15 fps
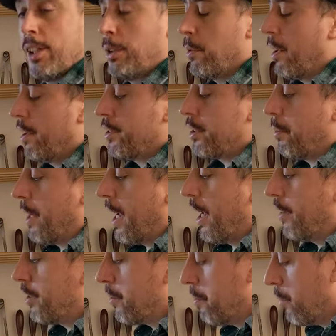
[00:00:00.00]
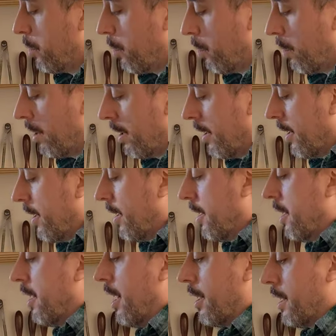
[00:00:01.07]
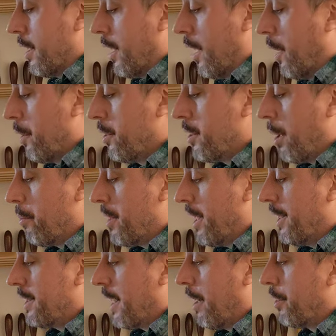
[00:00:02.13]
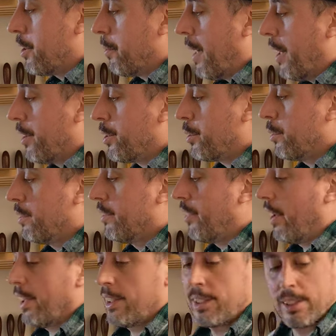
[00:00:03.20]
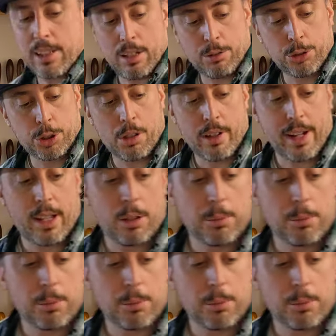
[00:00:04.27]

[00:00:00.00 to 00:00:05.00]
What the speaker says: you asked about some more close-up details about the saw vice. I'll try and